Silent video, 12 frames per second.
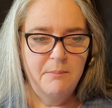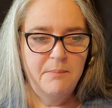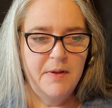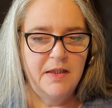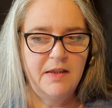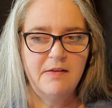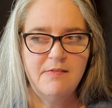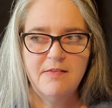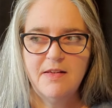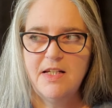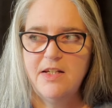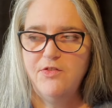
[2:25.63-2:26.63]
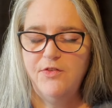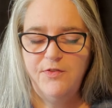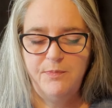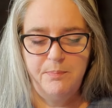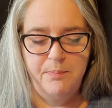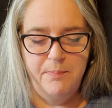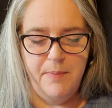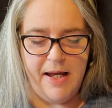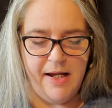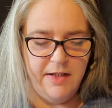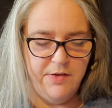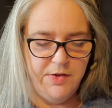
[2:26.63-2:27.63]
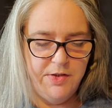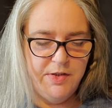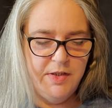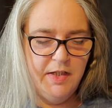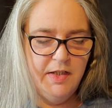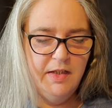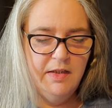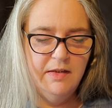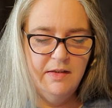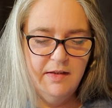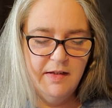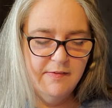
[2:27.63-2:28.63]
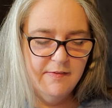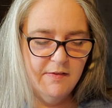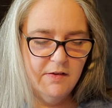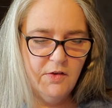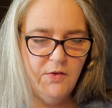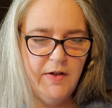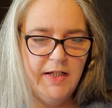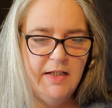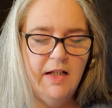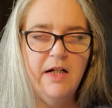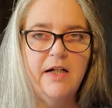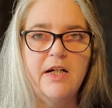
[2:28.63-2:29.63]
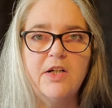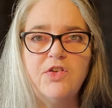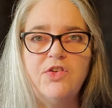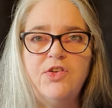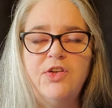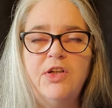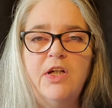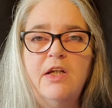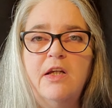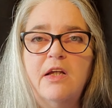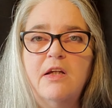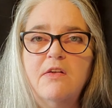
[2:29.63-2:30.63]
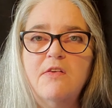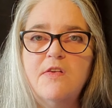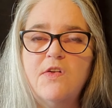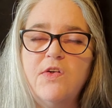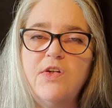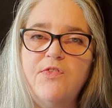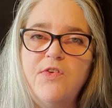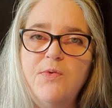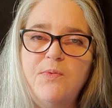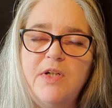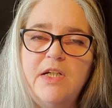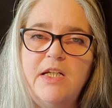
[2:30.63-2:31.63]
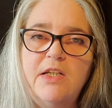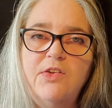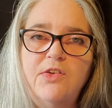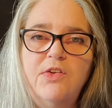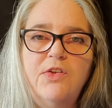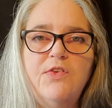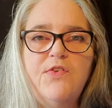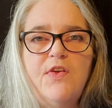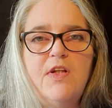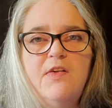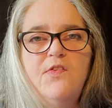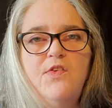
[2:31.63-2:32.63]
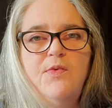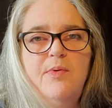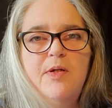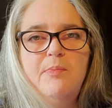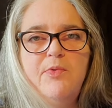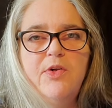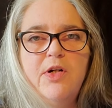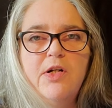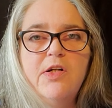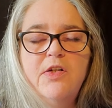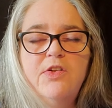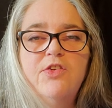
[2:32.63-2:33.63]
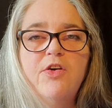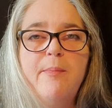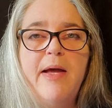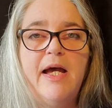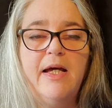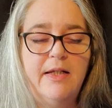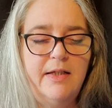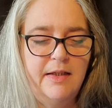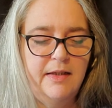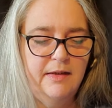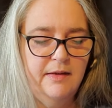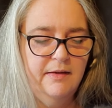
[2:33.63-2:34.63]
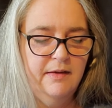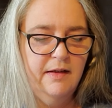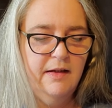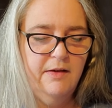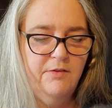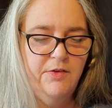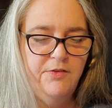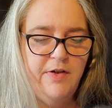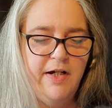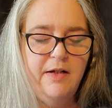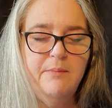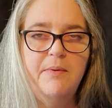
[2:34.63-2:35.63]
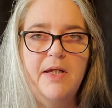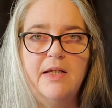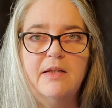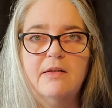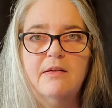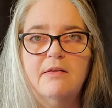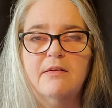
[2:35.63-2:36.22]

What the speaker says: But the sleeve pattern does look quite large. So if you wanted your sleeves to be more dramatic, I would recommend